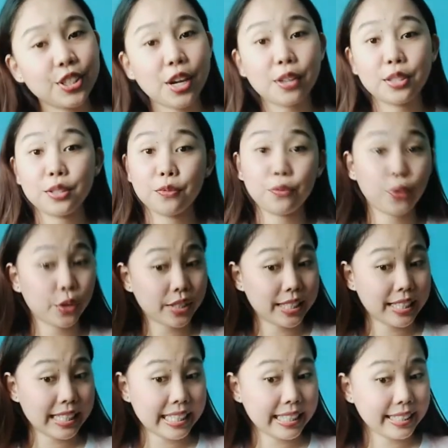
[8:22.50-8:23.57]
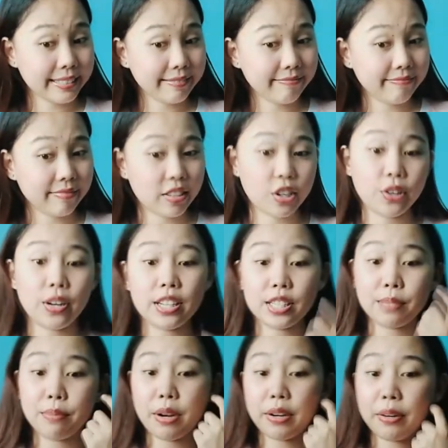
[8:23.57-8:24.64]
On December
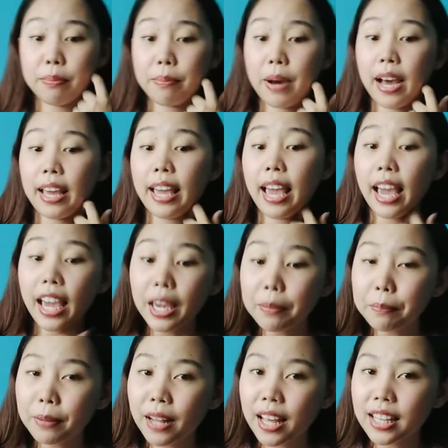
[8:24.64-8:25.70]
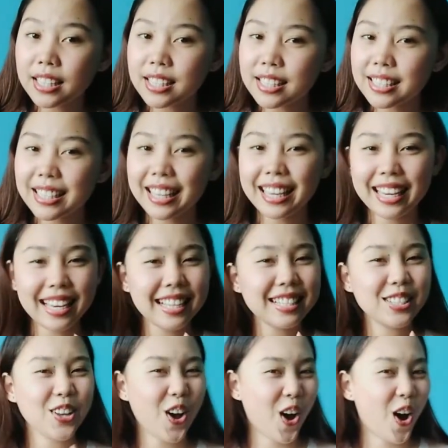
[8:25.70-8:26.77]
28, 2014,
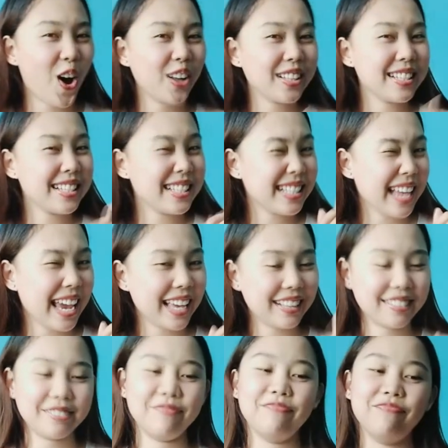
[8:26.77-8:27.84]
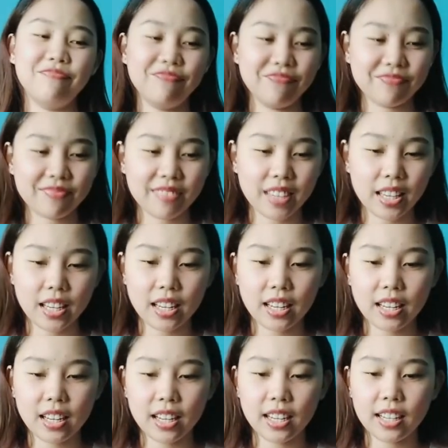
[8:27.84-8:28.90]
changes to the Raspbian
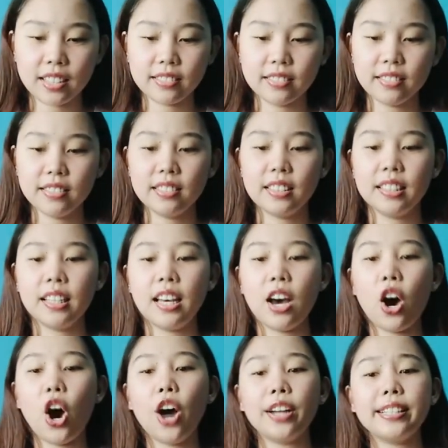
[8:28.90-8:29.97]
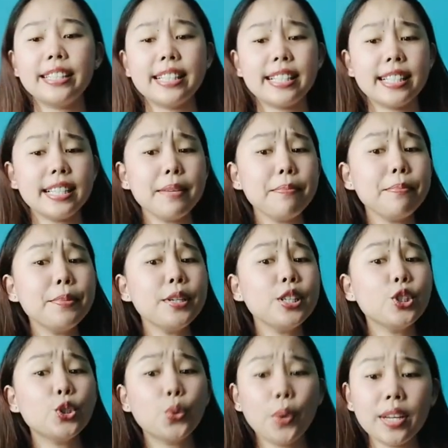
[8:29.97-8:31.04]
desktop, which is
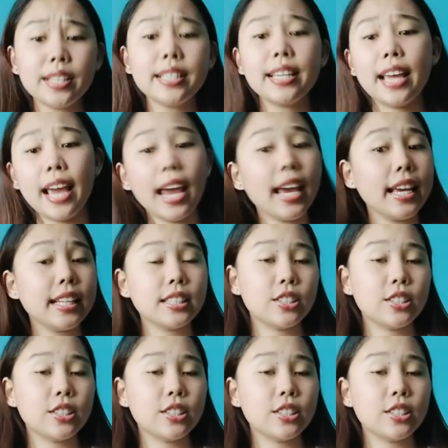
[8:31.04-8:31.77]
the Raspbian